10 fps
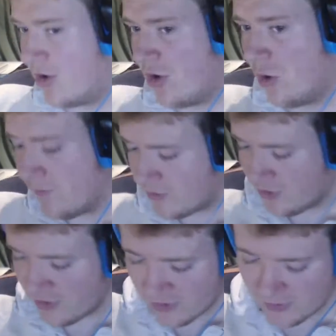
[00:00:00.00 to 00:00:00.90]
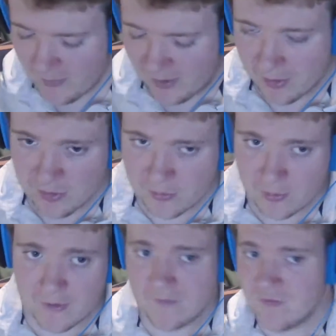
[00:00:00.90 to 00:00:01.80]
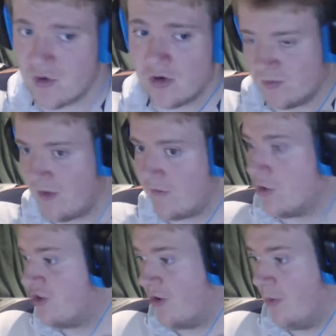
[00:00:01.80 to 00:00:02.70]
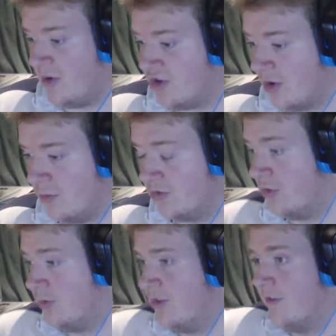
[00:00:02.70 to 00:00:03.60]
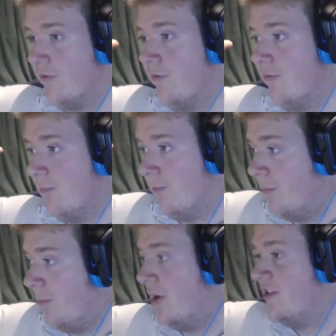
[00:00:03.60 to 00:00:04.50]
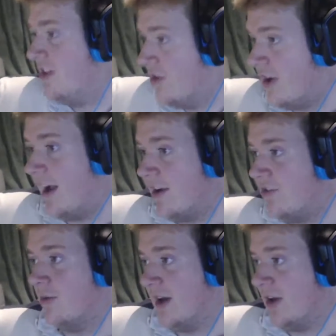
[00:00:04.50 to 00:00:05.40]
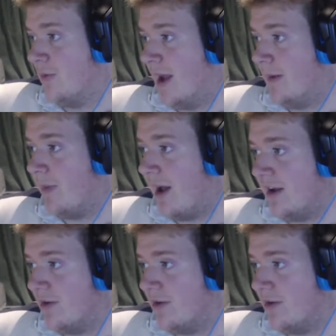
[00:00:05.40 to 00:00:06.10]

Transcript: Culverton Smith, right? They've got Toby Jones, who is a bloody good actor when he's playing bad